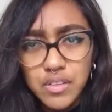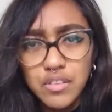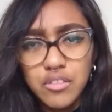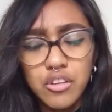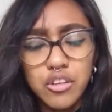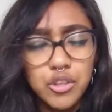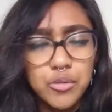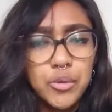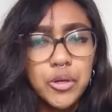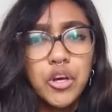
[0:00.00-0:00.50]
I
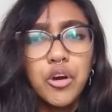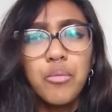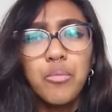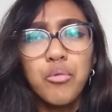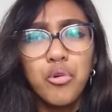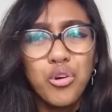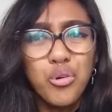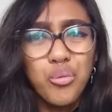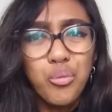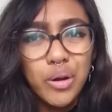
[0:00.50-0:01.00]
started to become
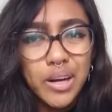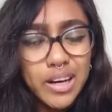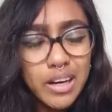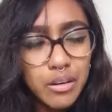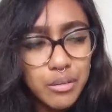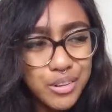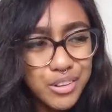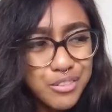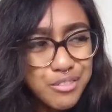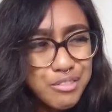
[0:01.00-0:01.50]
more
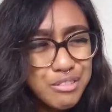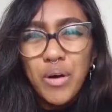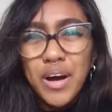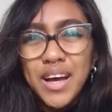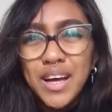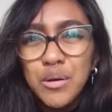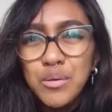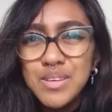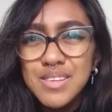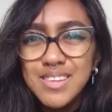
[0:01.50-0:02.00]
aware of
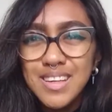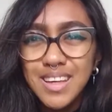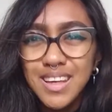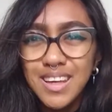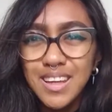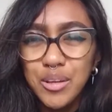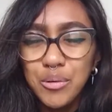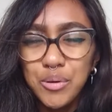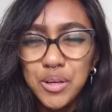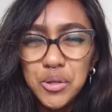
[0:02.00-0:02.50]
why I was
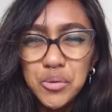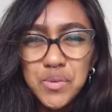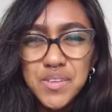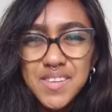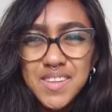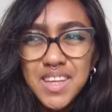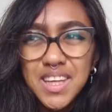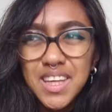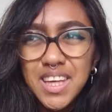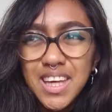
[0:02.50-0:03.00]
thinking the way I was
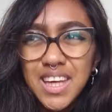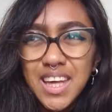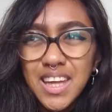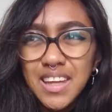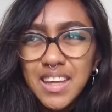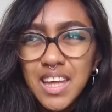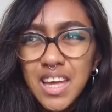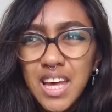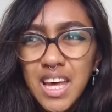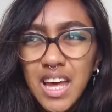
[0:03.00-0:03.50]
thinking,
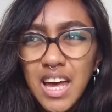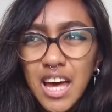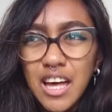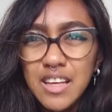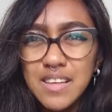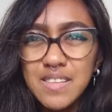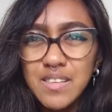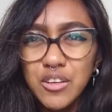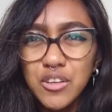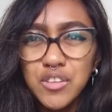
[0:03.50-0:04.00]
and
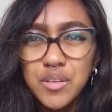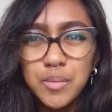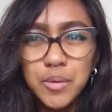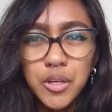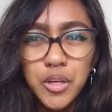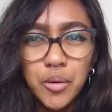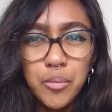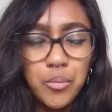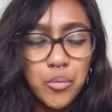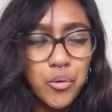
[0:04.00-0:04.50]
I started to
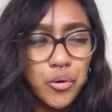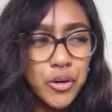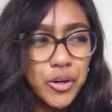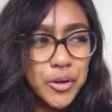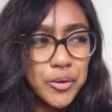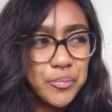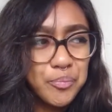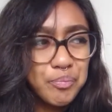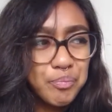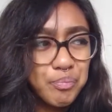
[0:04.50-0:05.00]
become
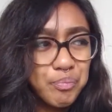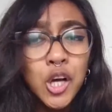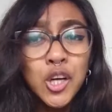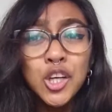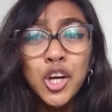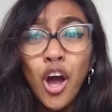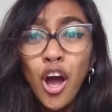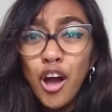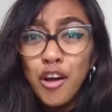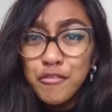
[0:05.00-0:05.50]
more
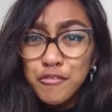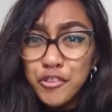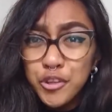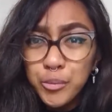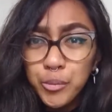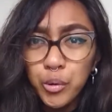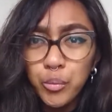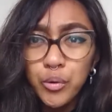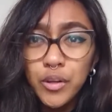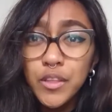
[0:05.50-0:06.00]

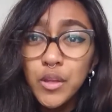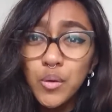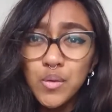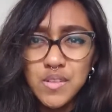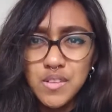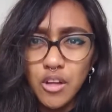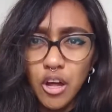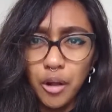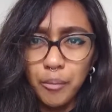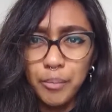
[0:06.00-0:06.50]
uncomfortable with
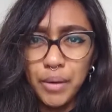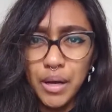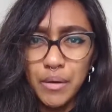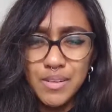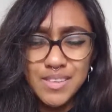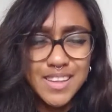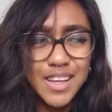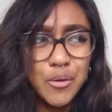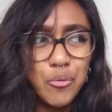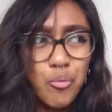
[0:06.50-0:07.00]
those thought
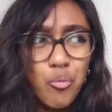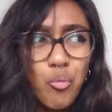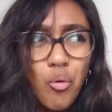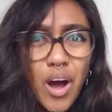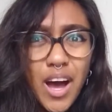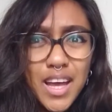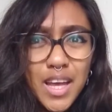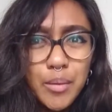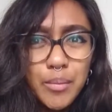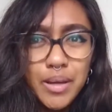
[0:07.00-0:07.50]
patterns. Like,
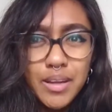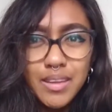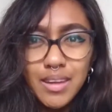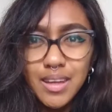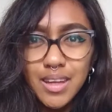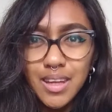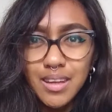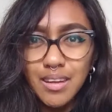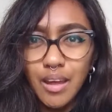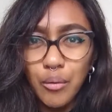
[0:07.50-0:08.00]
why am I
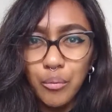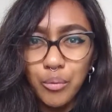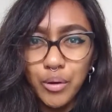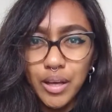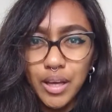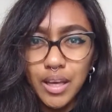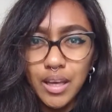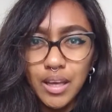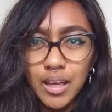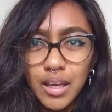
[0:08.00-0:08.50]
thinking that
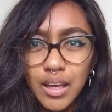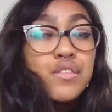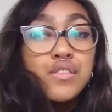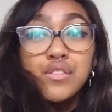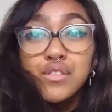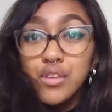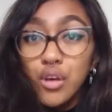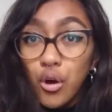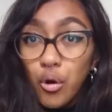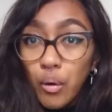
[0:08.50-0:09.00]
way?
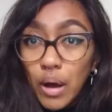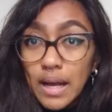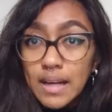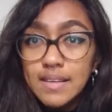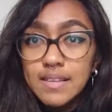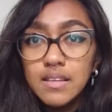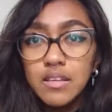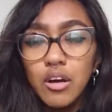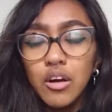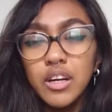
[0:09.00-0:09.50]
So I
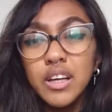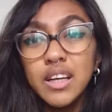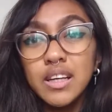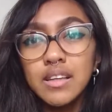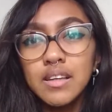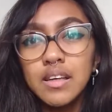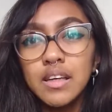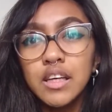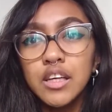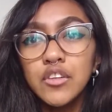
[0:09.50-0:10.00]

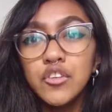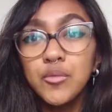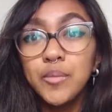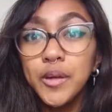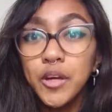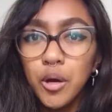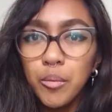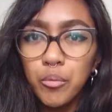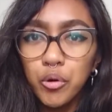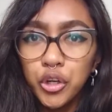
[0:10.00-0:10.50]
started to
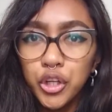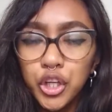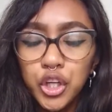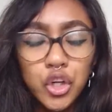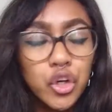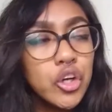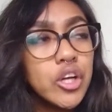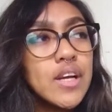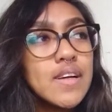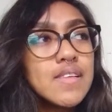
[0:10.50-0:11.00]
become more
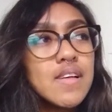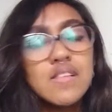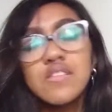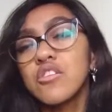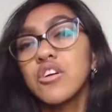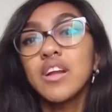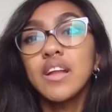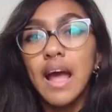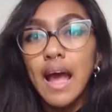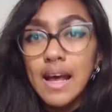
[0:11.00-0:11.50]
curious. I
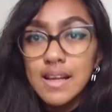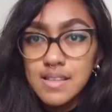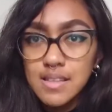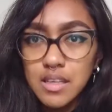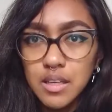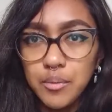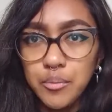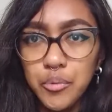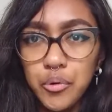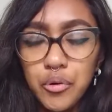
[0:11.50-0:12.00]
started
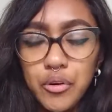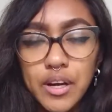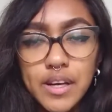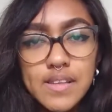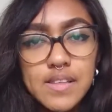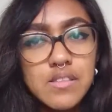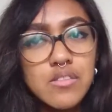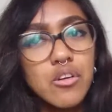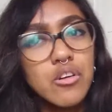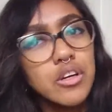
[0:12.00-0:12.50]
asking more. I
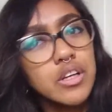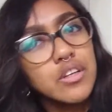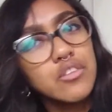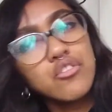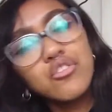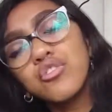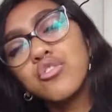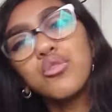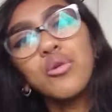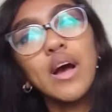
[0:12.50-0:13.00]
started
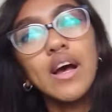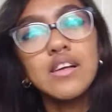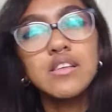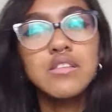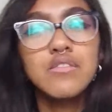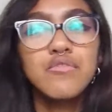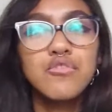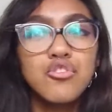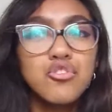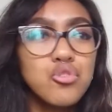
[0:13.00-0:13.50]
to
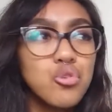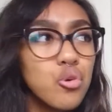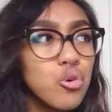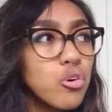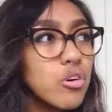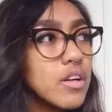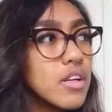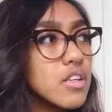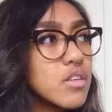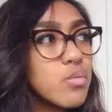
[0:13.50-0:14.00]
ask for
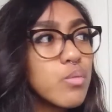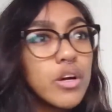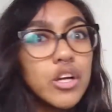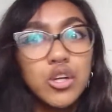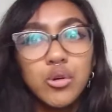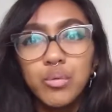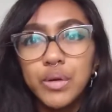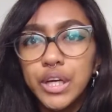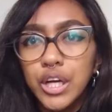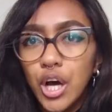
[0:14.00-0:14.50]
stories. Where
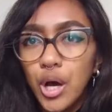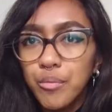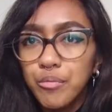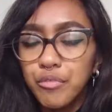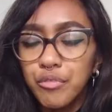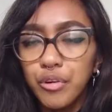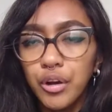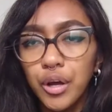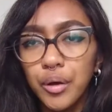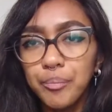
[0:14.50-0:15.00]
do we come
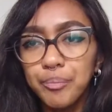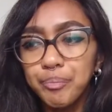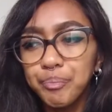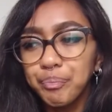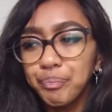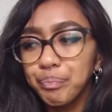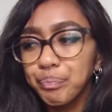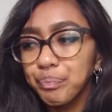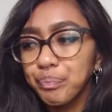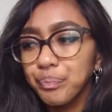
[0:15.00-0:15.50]

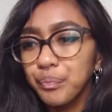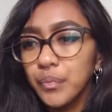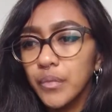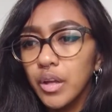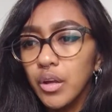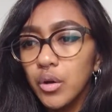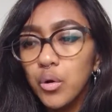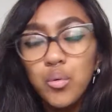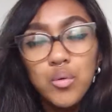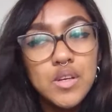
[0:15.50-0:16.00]
from?
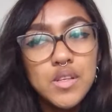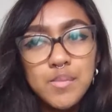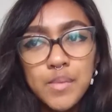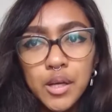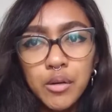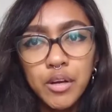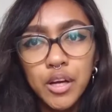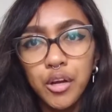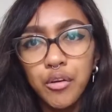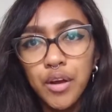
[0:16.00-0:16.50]
Who is my
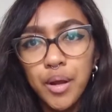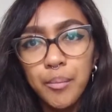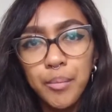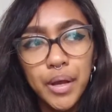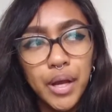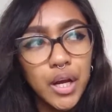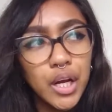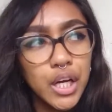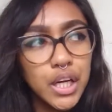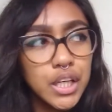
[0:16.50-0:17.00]

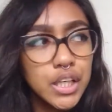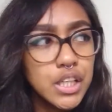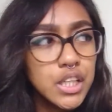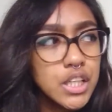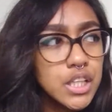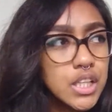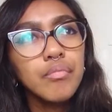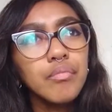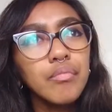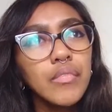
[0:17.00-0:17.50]

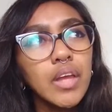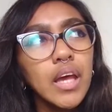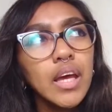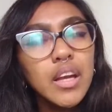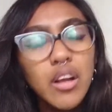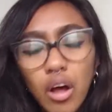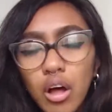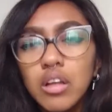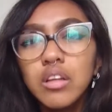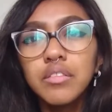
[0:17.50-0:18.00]
great-grandparent?
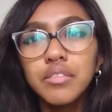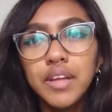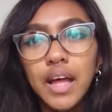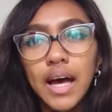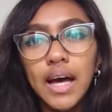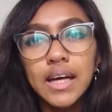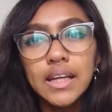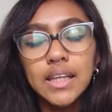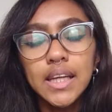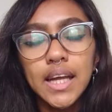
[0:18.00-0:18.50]
And all of
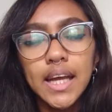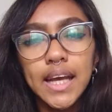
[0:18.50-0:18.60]
that.